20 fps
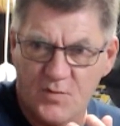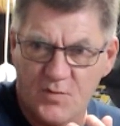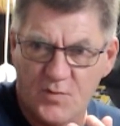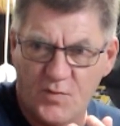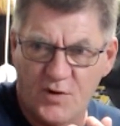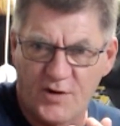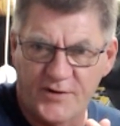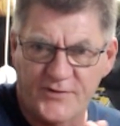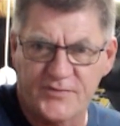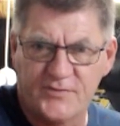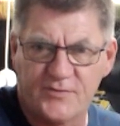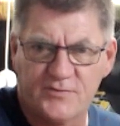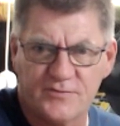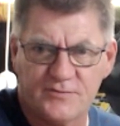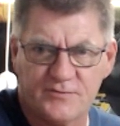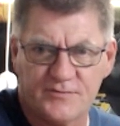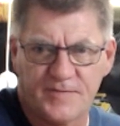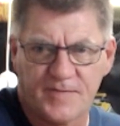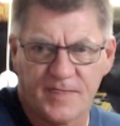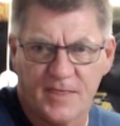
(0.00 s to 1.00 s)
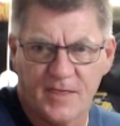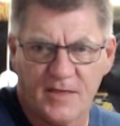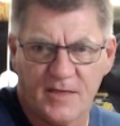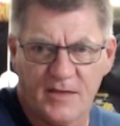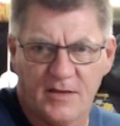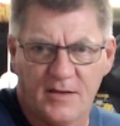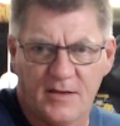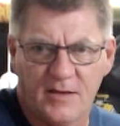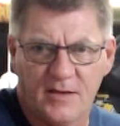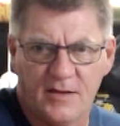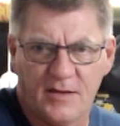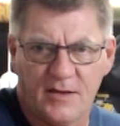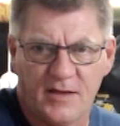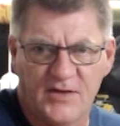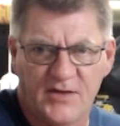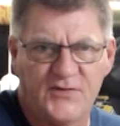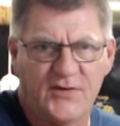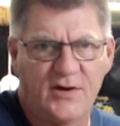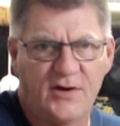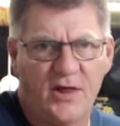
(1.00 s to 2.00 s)
What
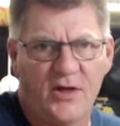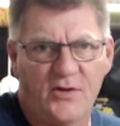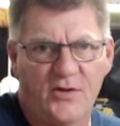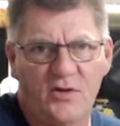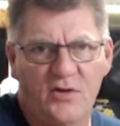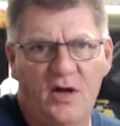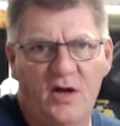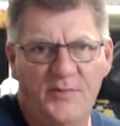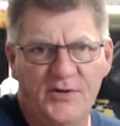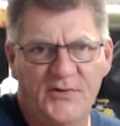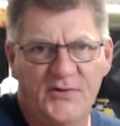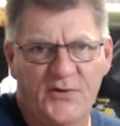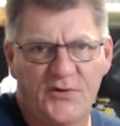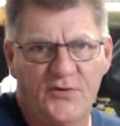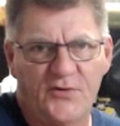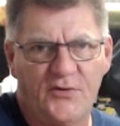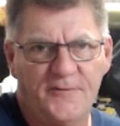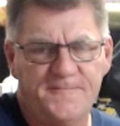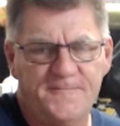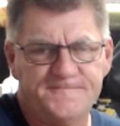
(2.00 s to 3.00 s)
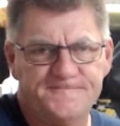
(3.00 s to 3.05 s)
is your local hobby store?